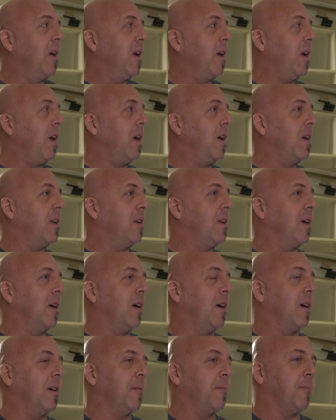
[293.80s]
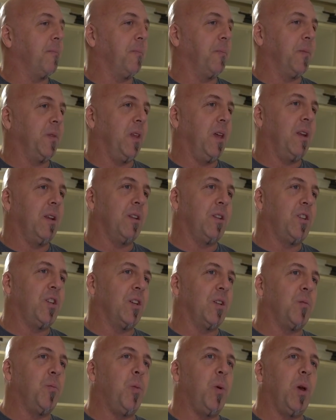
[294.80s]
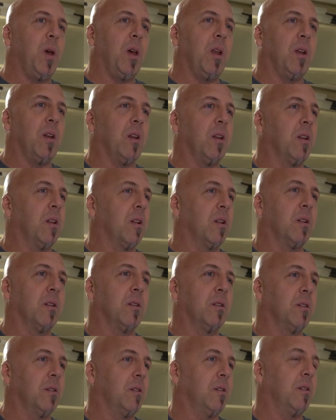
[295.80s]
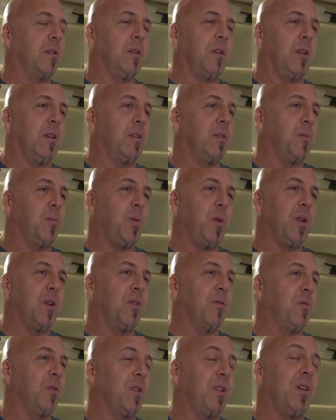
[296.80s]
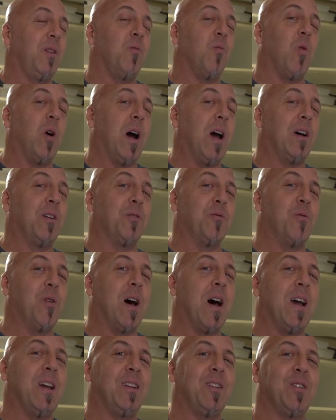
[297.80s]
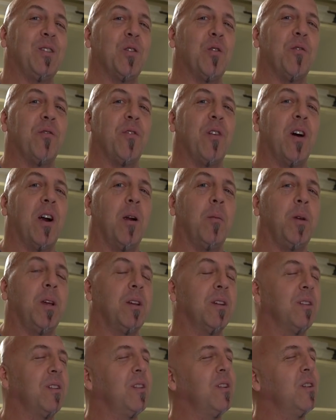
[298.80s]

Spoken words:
And it has just been, it's been a really wild ride so far, because